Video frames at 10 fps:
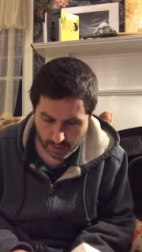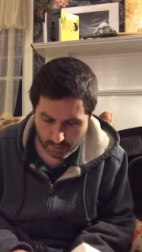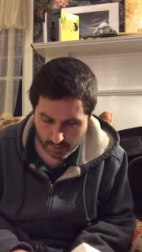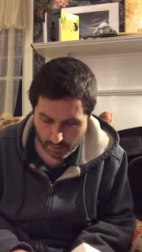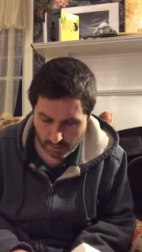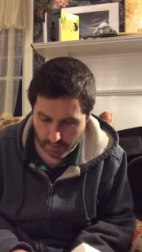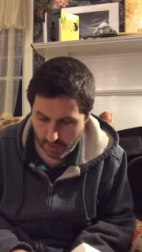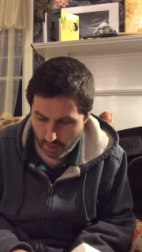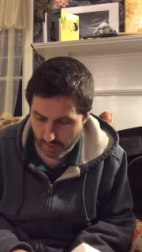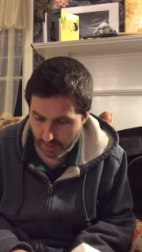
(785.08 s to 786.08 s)
But one was
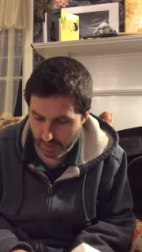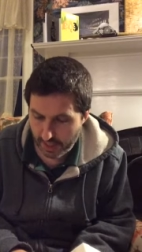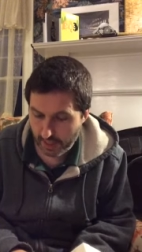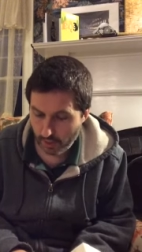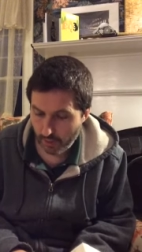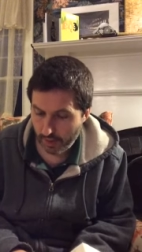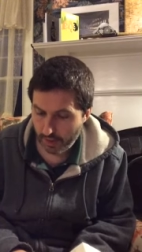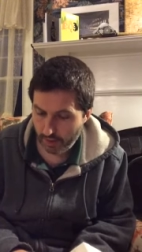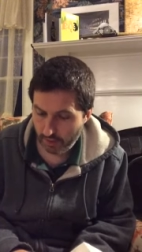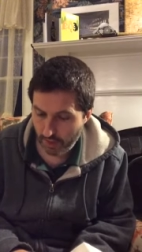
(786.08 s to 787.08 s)
open, the yellow
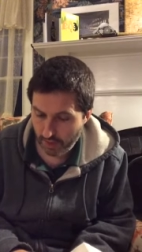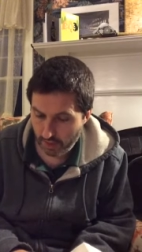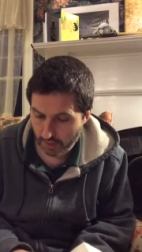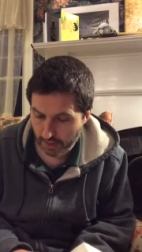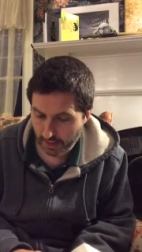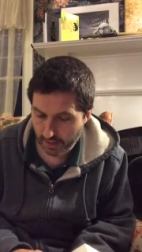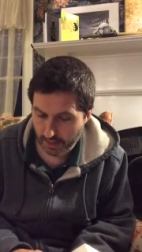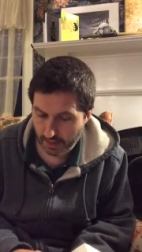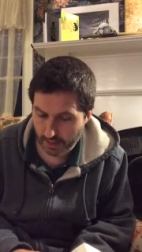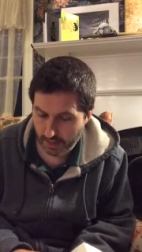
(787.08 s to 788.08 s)
one, and Rents wanted to
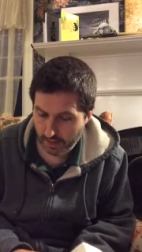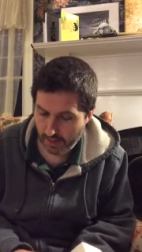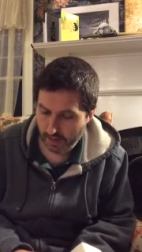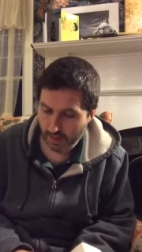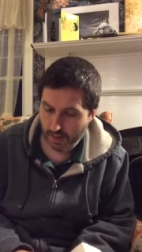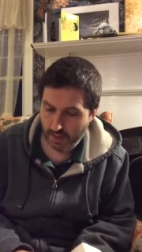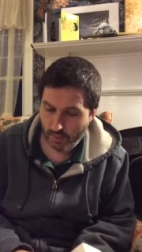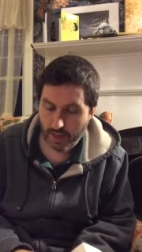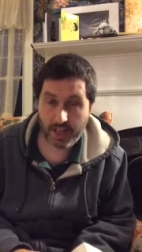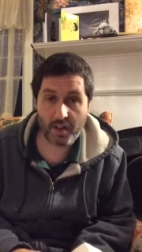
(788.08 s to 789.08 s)
sit there.
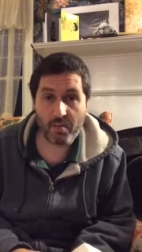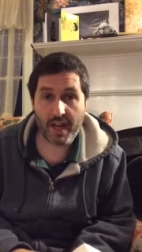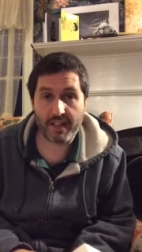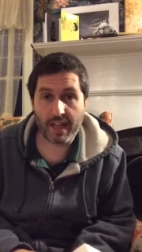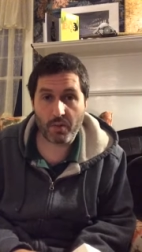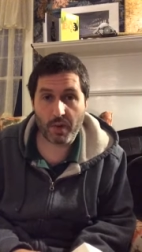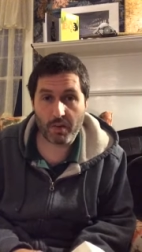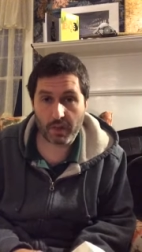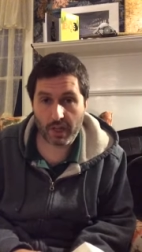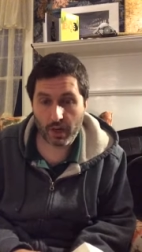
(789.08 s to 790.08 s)
We headed back that way
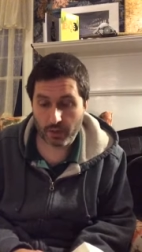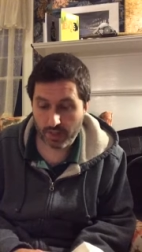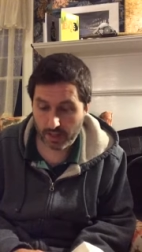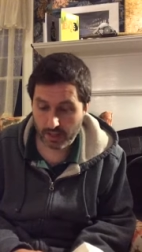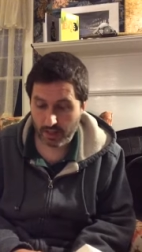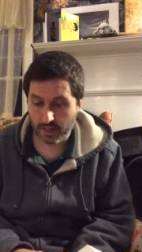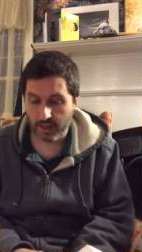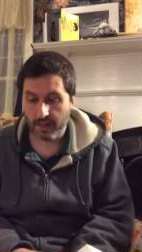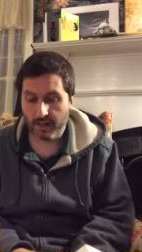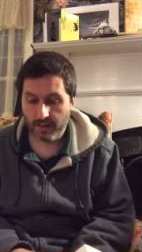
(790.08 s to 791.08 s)
with the hostess.
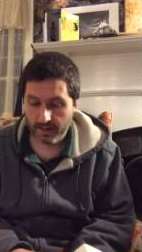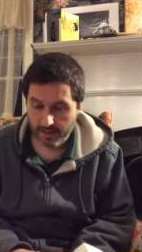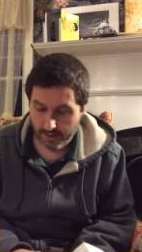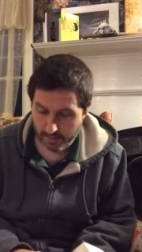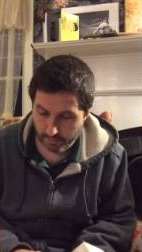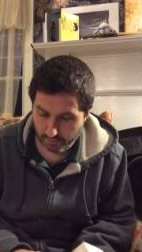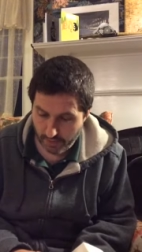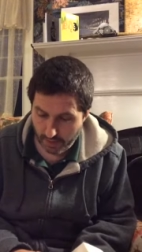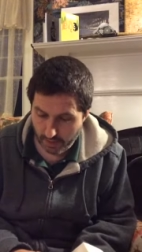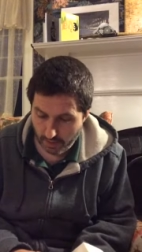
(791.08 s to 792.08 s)

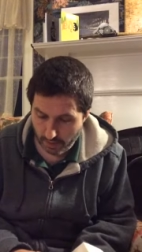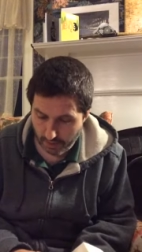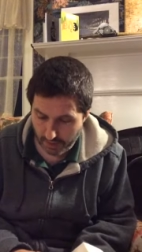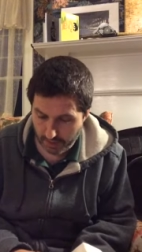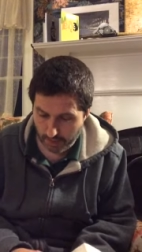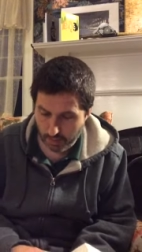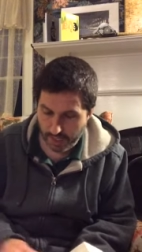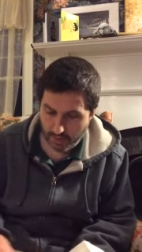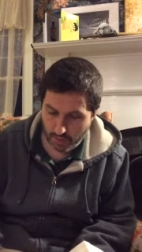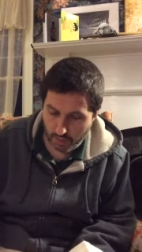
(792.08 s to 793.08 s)
Though the rest of the
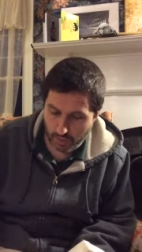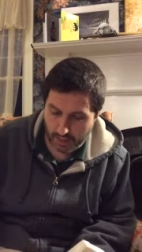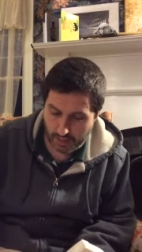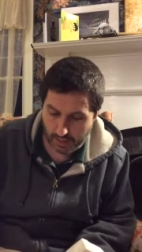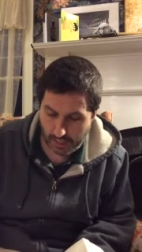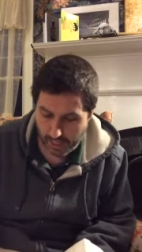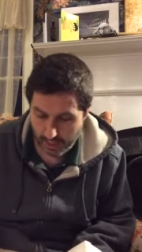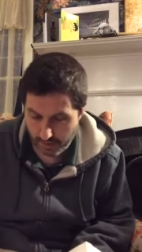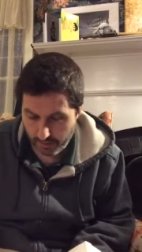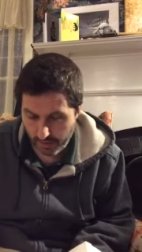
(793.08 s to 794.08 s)
place was brightly
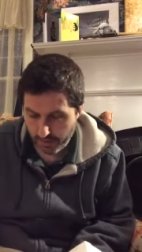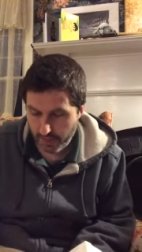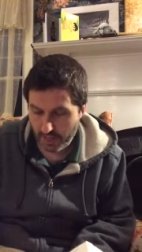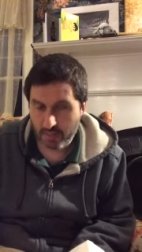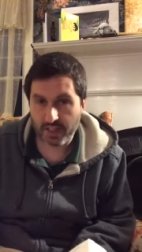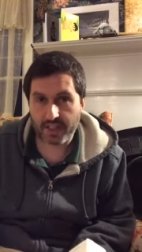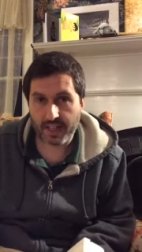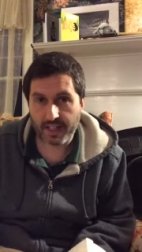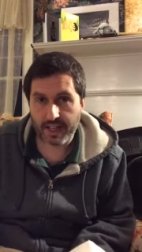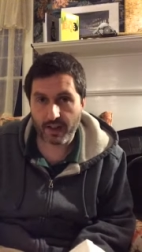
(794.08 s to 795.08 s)
lit, it felt dim
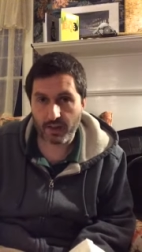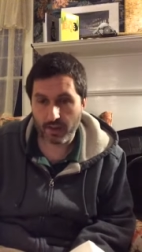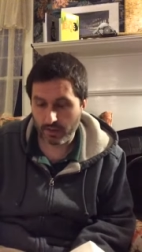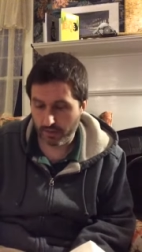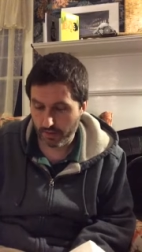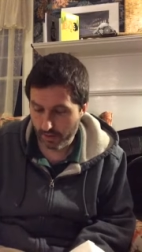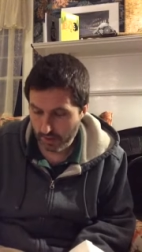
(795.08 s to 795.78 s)
inside the alcove.